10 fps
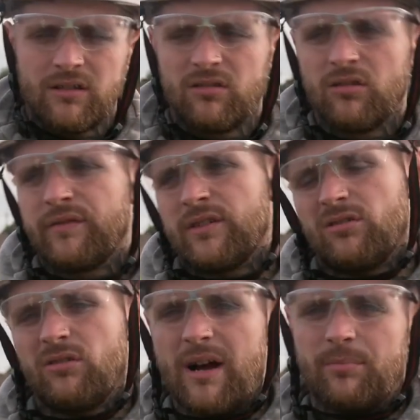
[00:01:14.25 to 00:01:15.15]
Nothing's
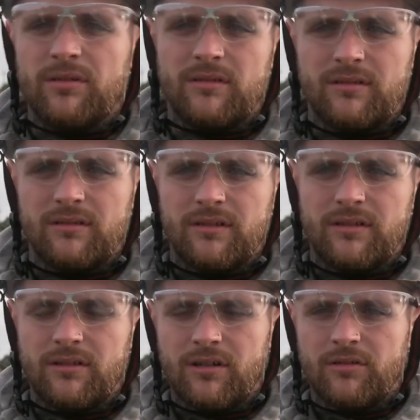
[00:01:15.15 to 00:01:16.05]
going to happen,
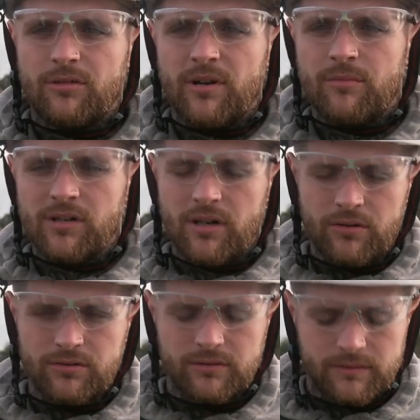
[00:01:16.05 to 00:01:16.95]
you know, I'm going to be on my